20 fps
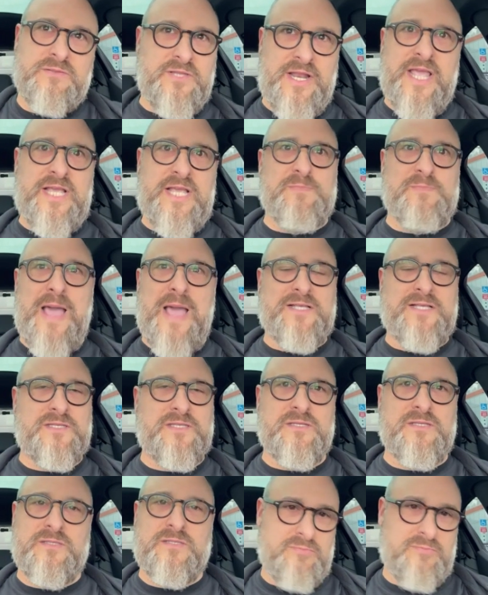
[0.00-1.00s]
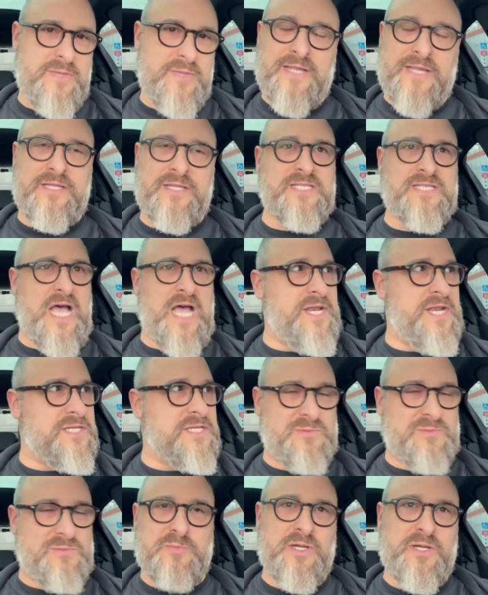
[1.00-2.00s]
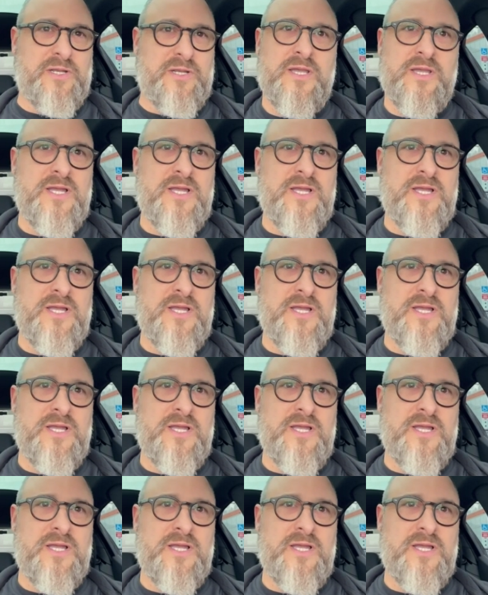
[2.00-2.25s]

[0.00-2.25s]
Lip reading: Today's mask is anti-Zionism, but